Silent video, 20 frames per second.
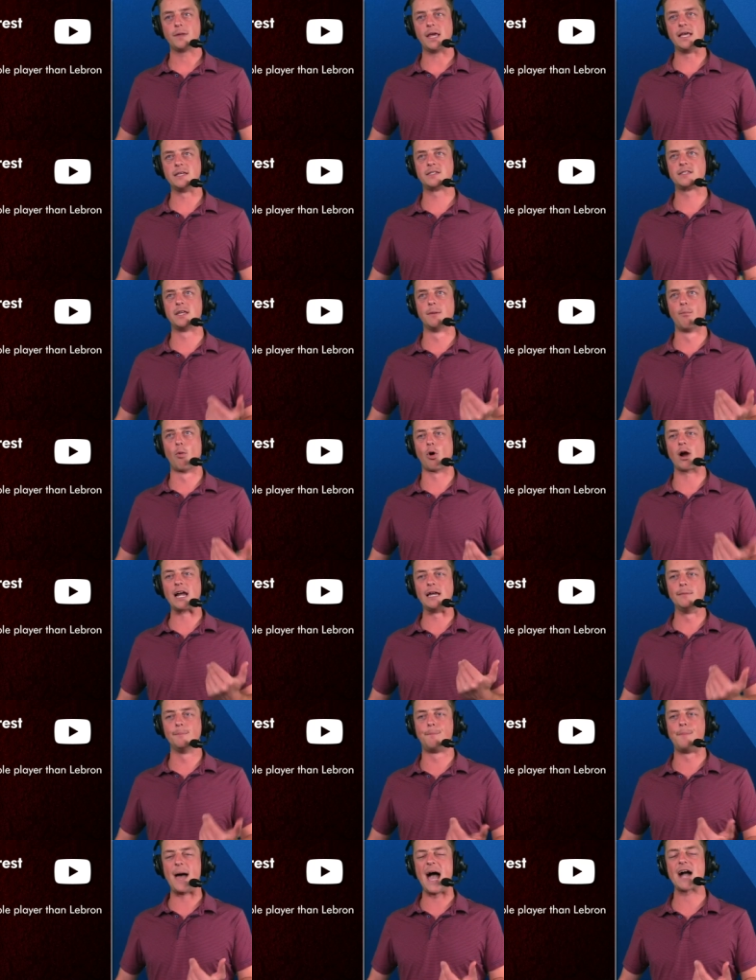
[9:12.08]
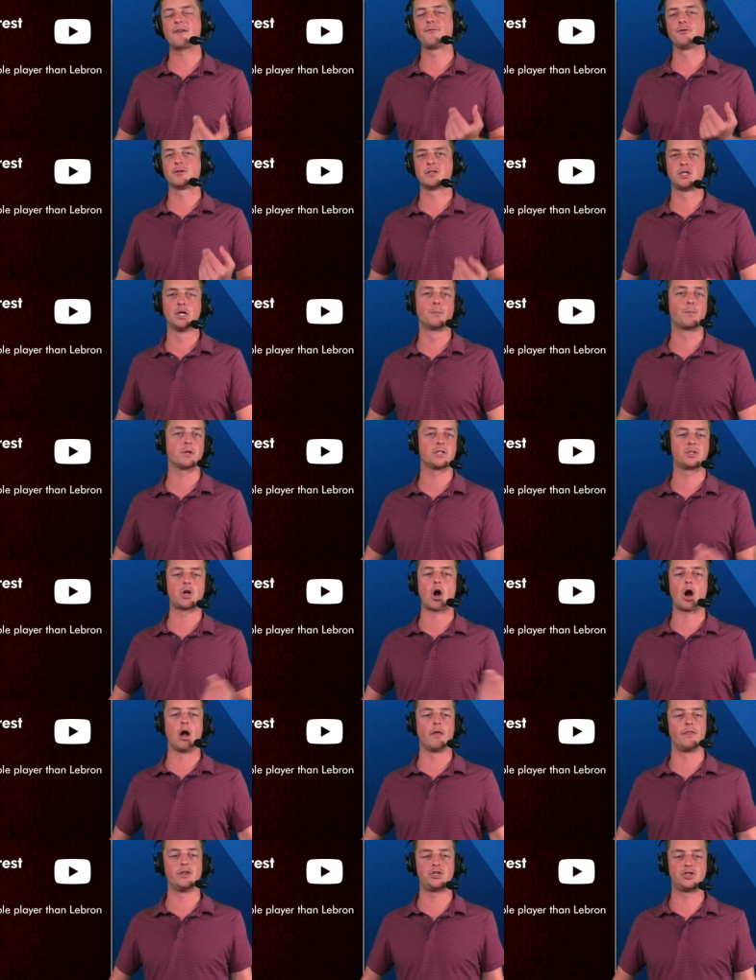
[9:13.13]
is the more impactful superstar
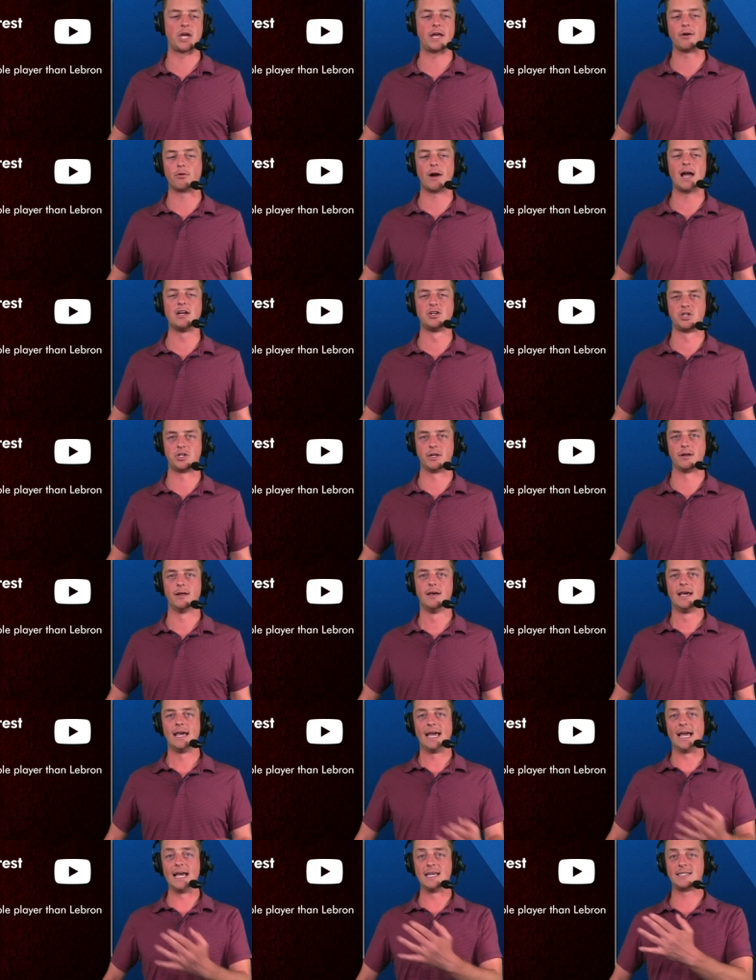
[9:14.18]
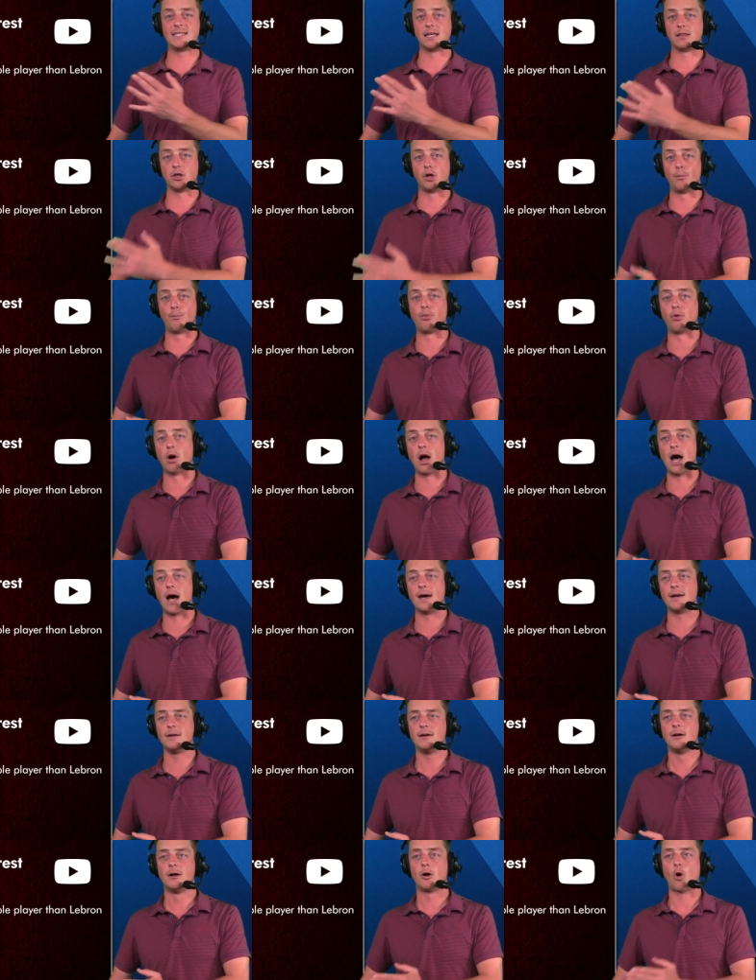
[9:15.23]
of this generation? Is it
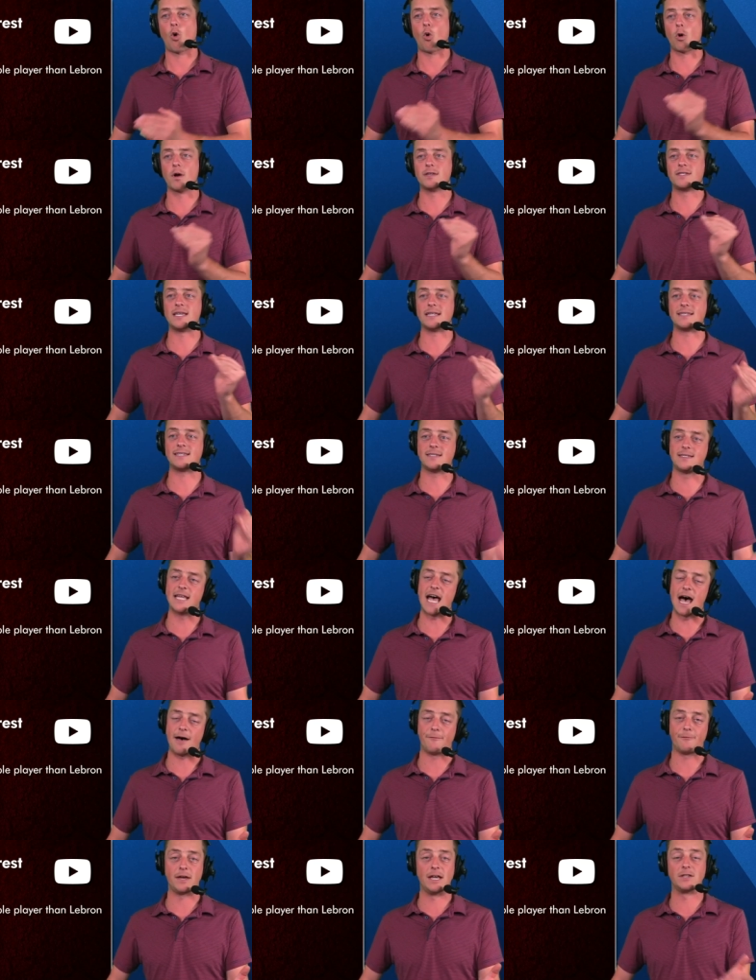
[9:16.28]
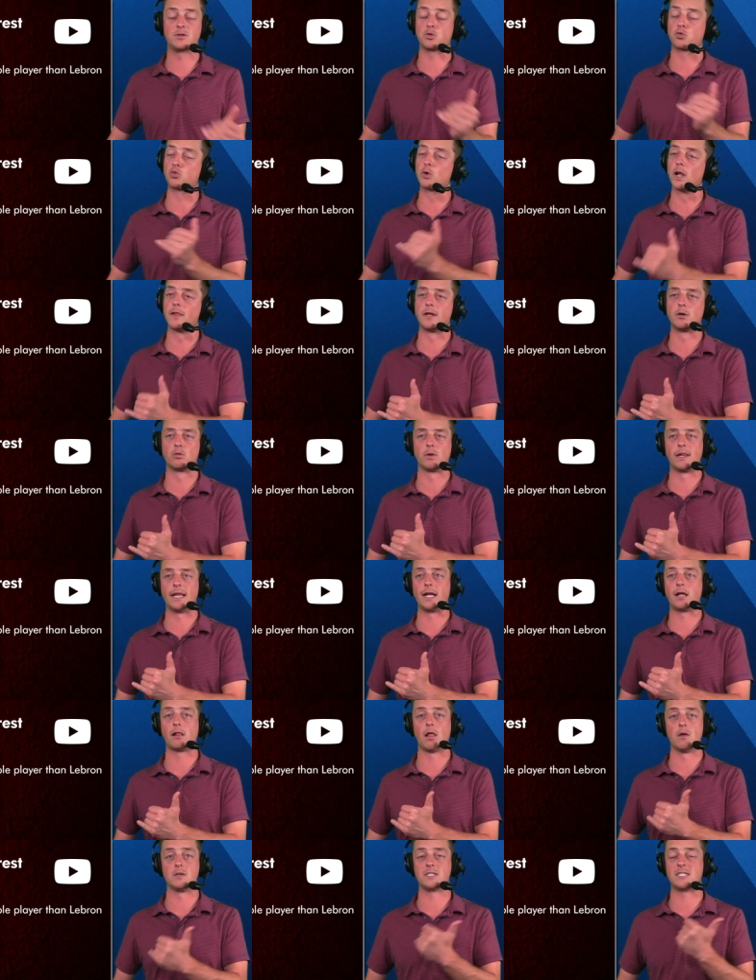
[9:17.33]
LeBron or is it Steph? It's really, really
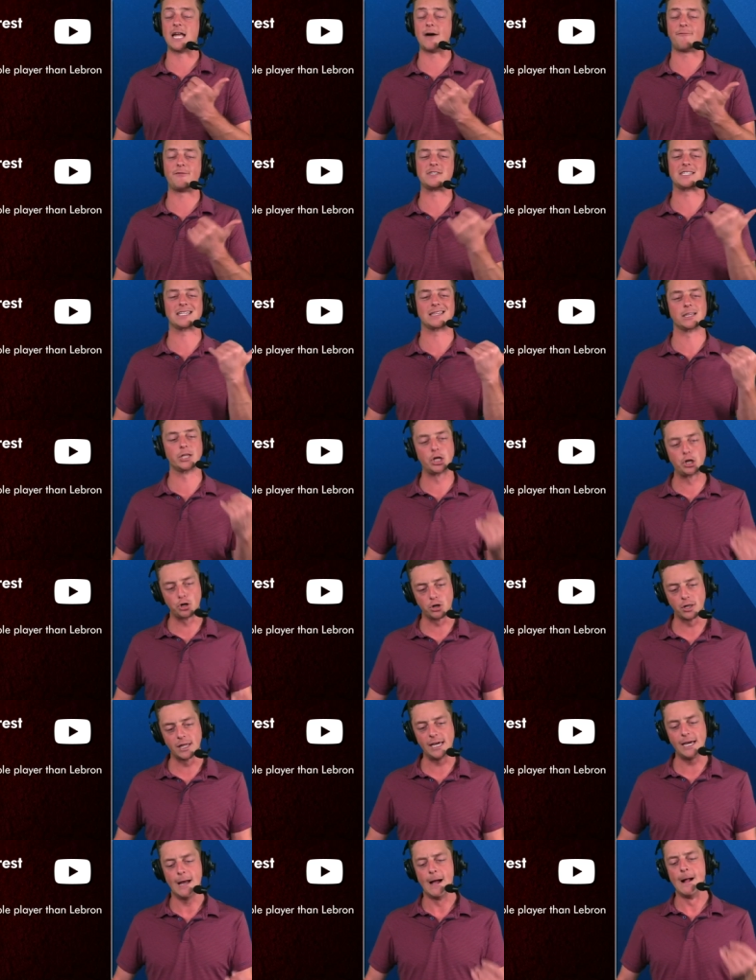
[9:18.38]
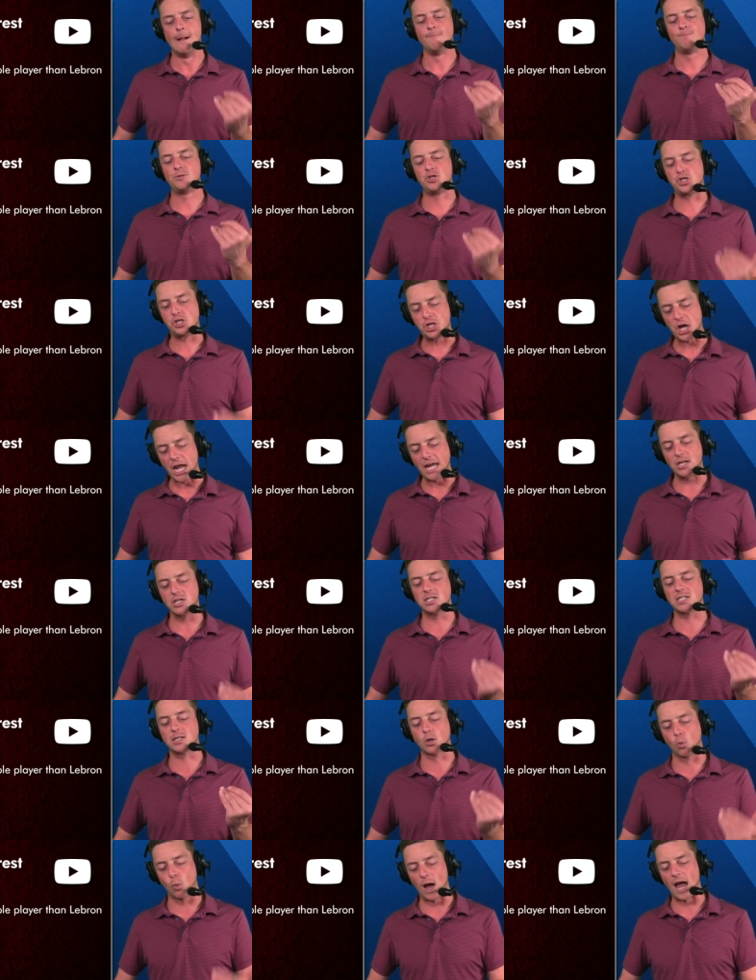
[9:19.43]
close. Steph has literally changed
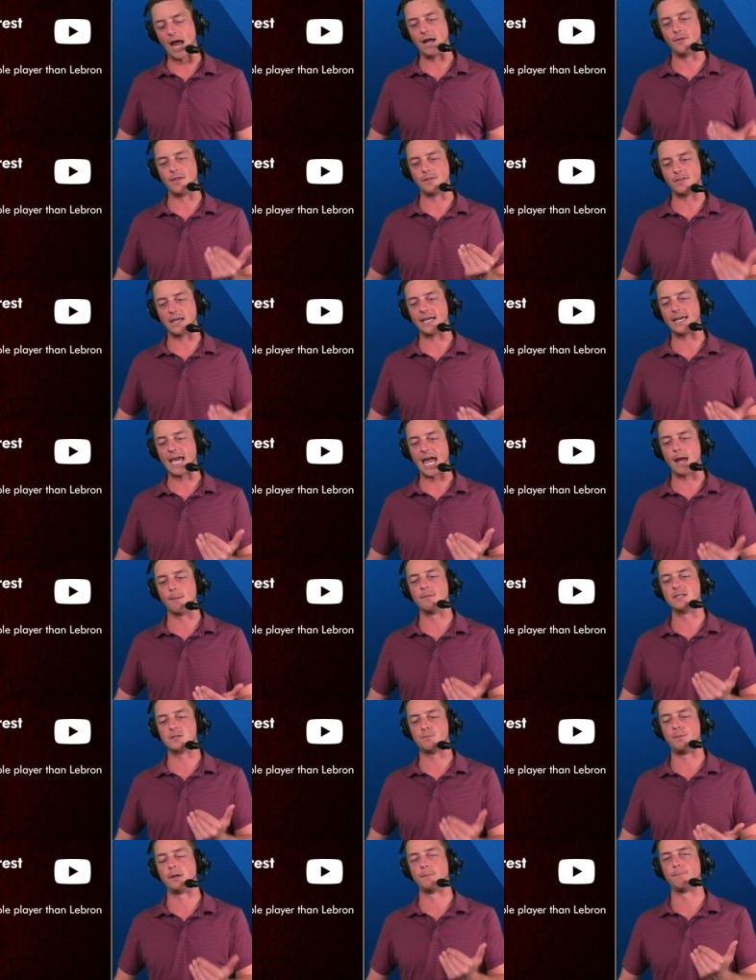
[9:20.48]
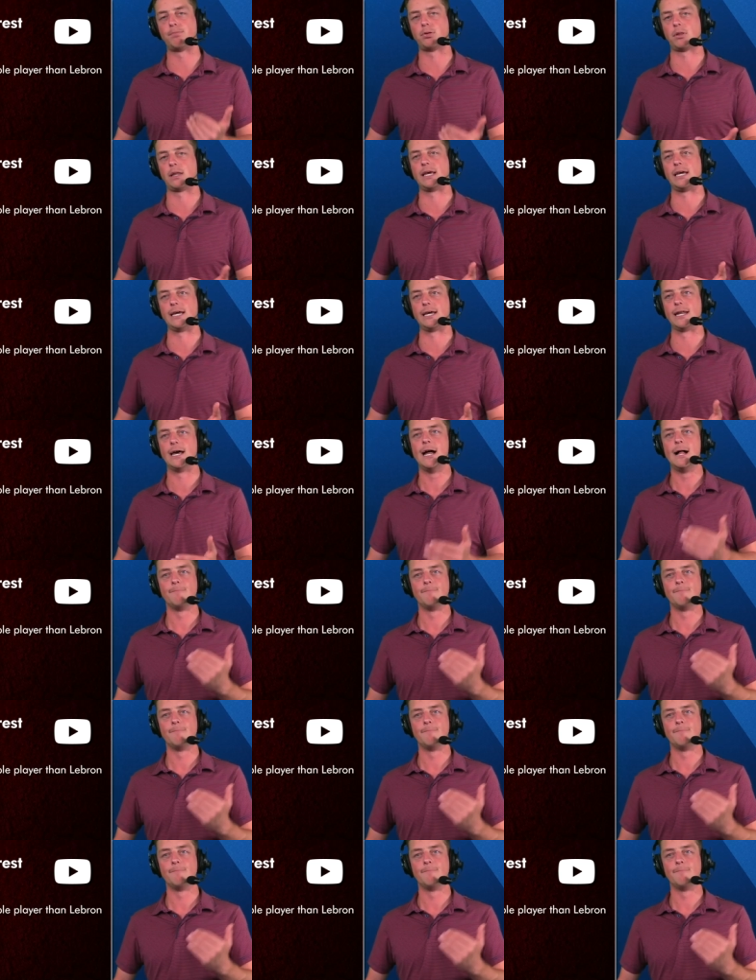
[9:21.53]
the way that the game has been played